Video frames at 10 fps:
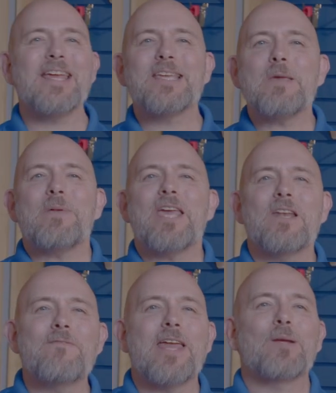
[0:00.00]
they keep
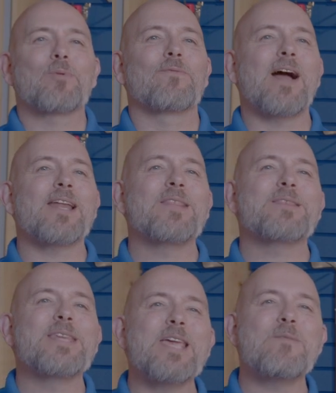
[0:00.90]
innovating, providing
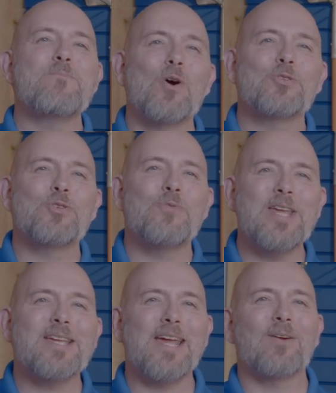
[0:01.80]
the most
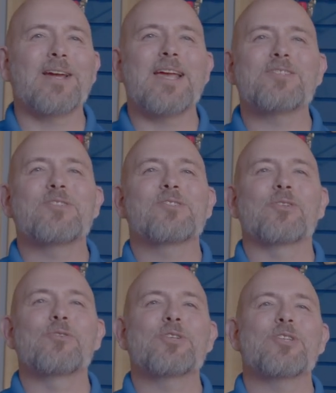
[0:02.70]
unique irrigation
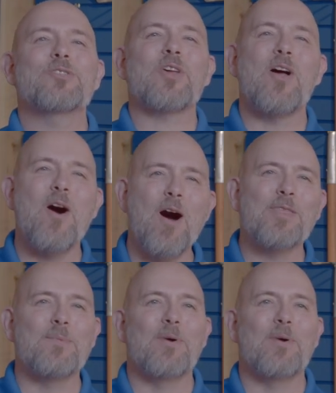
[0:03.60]
solutions on the